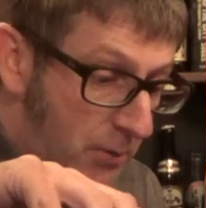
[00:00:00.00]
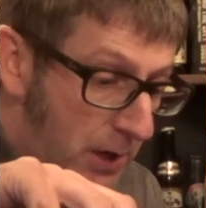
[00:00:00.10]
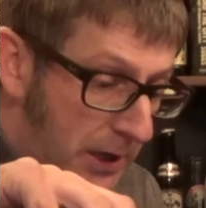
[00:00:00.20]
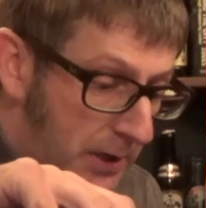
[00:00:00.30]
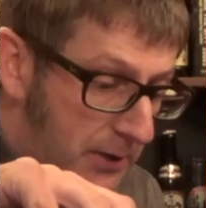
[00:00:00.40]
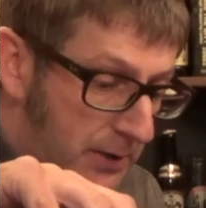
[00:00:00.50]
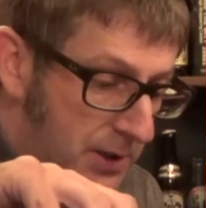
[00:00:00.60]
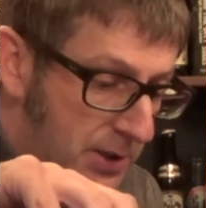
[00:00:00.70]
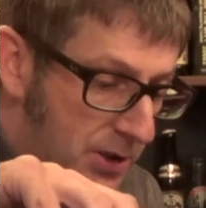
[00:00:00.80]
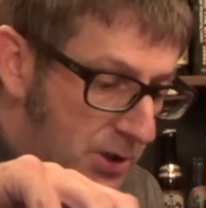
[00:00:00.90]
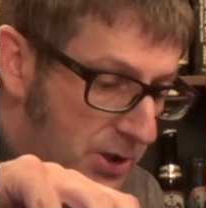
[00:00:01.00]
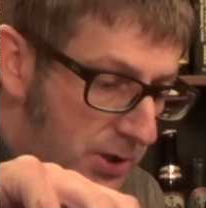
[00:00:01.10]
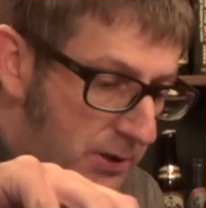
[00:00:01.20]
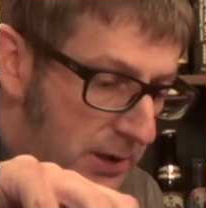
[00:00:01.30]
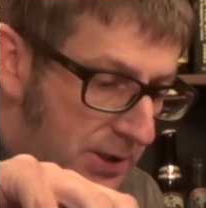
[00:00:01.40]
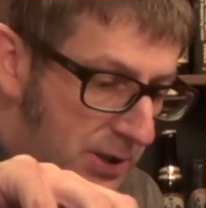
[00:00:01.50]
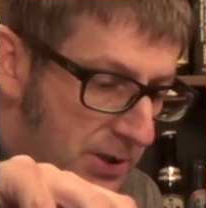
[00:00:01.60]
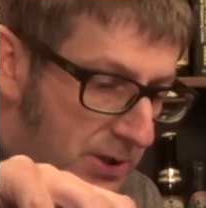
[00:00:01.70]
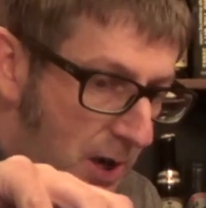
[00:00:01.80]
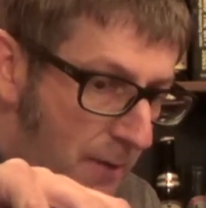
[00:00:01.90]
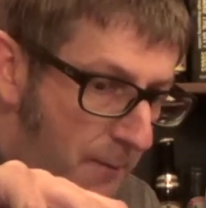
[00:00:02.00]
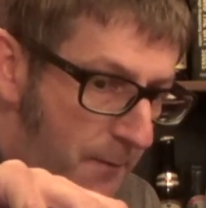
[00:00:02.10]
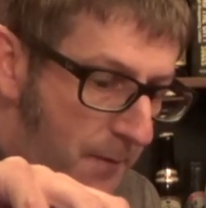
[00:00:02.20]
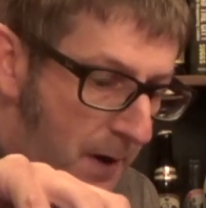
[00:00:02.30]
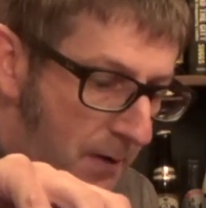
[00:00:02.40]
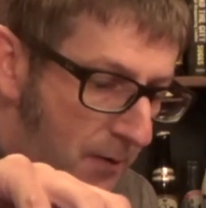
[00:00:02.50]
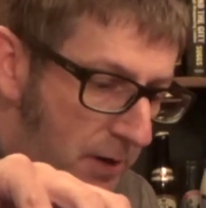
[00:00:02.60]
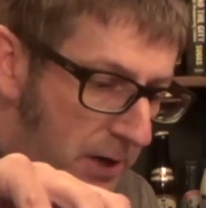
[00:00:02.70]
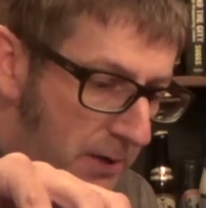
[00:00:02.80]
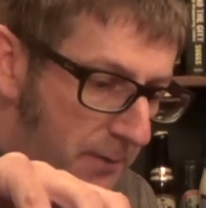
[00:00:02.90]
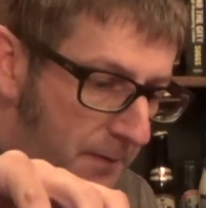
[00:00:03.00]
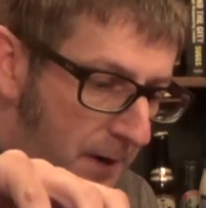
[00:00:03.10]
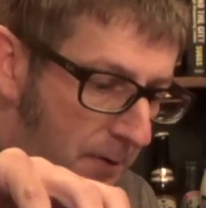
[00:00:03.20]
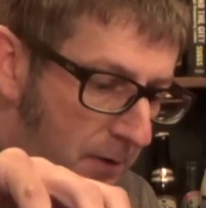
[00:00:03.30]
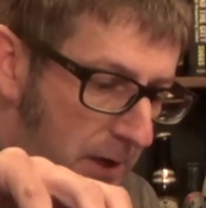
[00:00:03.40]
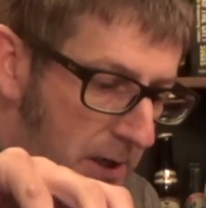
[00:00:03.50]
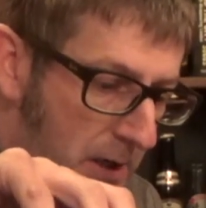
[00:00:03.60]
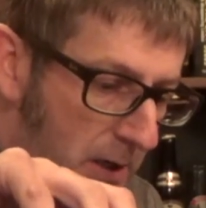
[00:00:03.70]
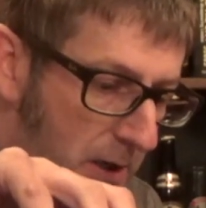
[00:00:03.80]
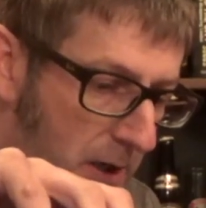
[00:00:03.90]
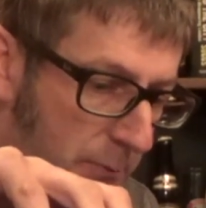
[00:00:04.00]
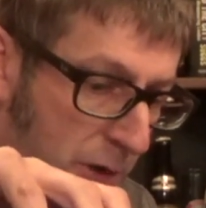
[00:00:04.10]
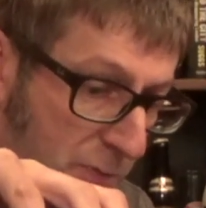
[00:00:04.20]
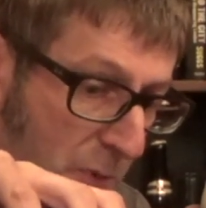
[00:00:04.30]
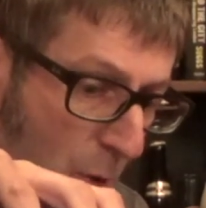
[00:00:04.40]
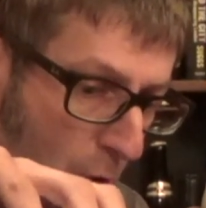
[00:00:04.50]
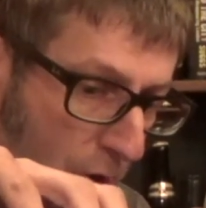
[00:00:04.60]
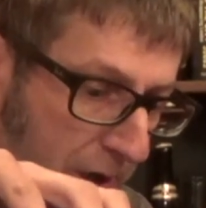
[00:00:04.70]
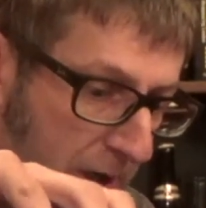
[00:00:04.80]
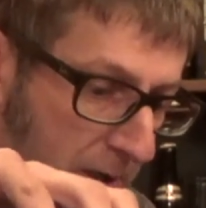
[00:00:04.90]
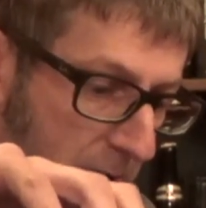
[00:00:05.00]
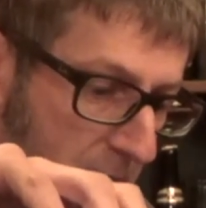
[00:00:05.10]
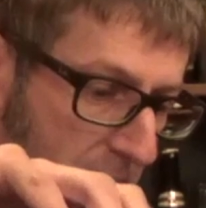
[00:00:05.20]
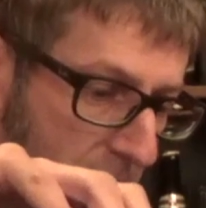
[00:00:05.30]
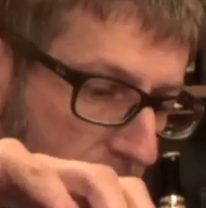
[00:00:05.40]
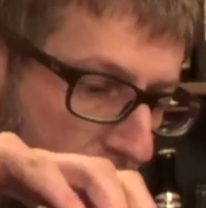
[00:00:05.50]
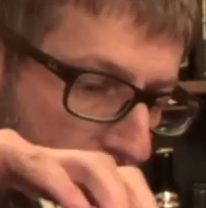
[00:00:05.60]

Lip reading: away. This is a very, very, I'm just pouring it. The